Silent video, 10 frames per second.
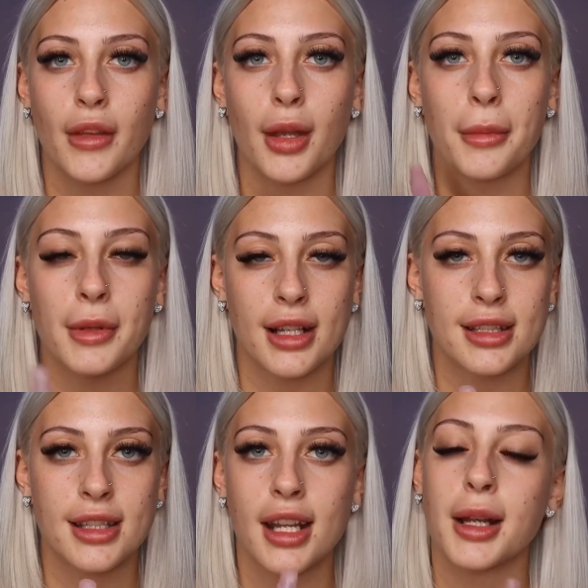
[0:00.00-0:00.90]

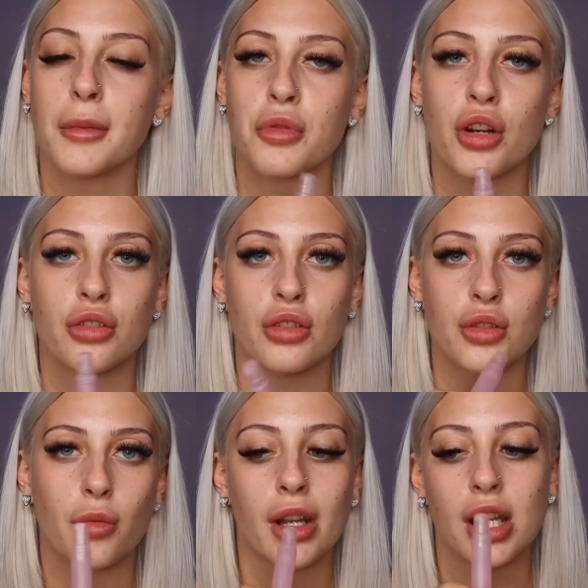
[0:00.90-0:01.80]
plastic products
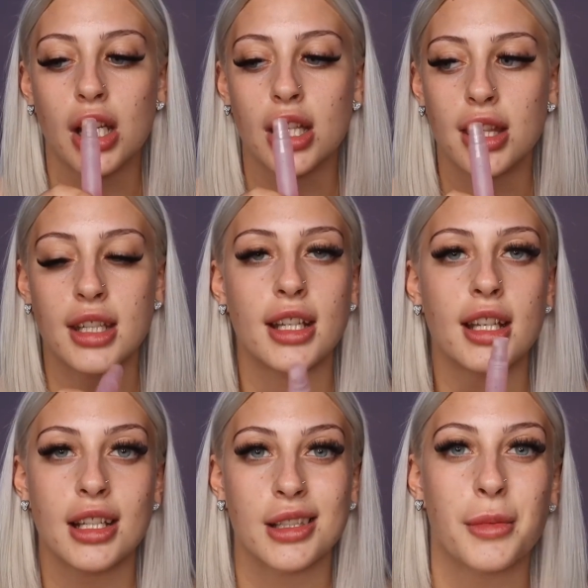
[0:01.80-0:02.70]
when they didn't
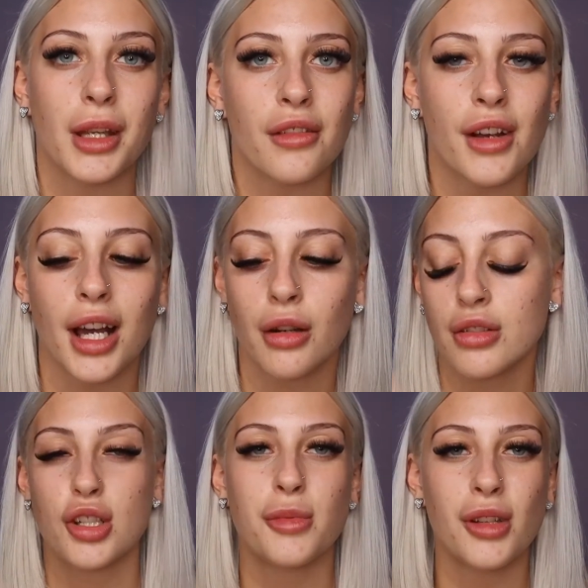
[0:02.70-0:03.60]
need to be given out.
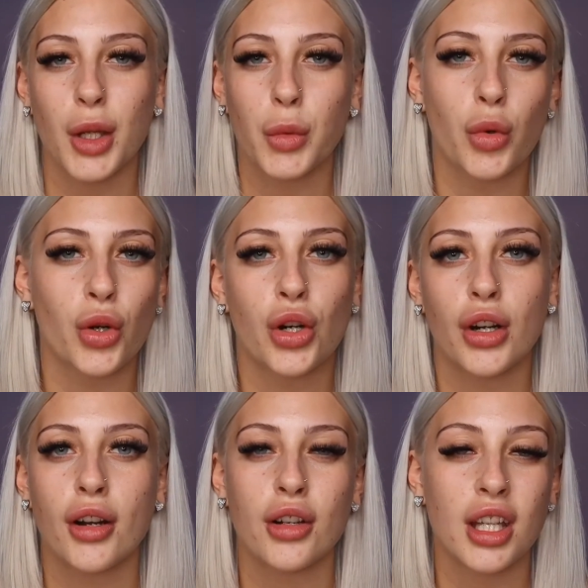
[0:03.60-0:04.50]
Just put like
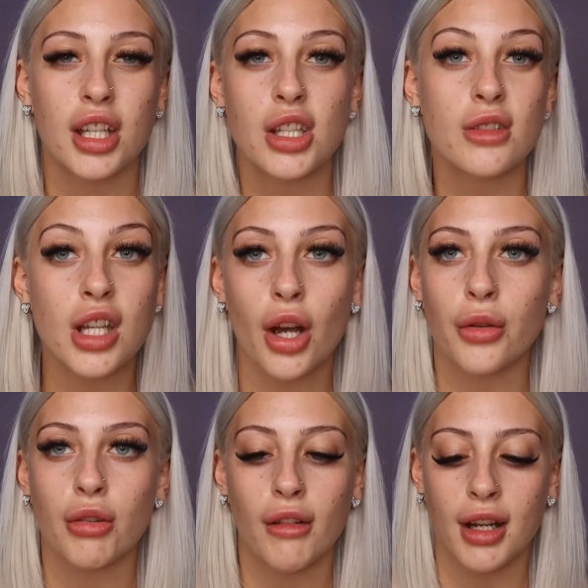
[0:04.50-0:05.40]
water, or you can use toner
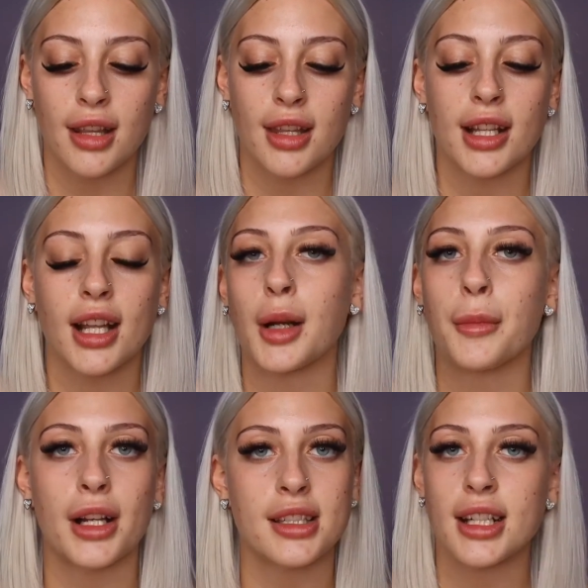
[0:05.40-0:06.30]
or anything in like a
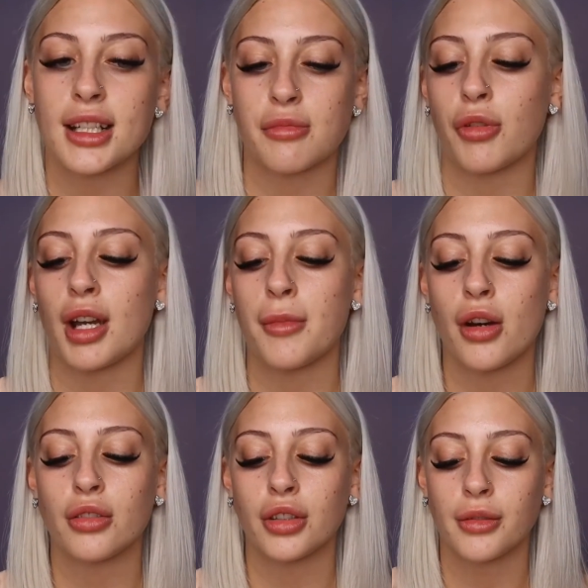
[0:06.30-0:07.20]
plastic spray
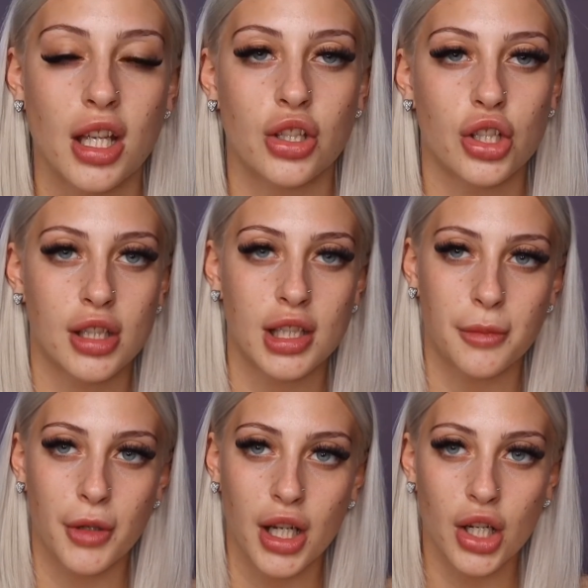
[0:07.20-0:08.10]
bottle and just
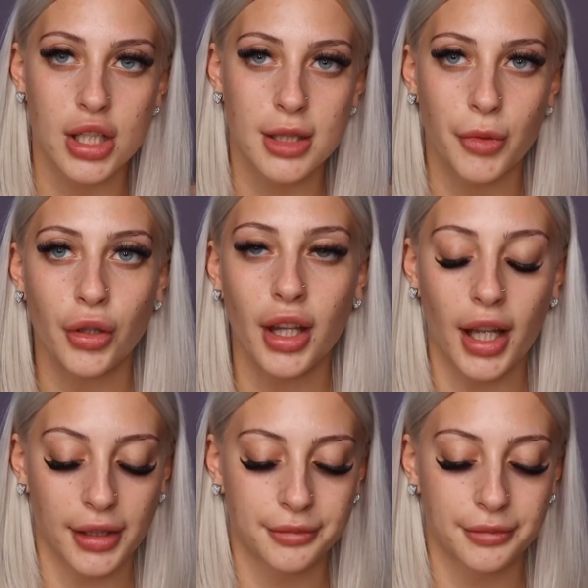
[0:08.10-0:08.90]
spray your spoolie.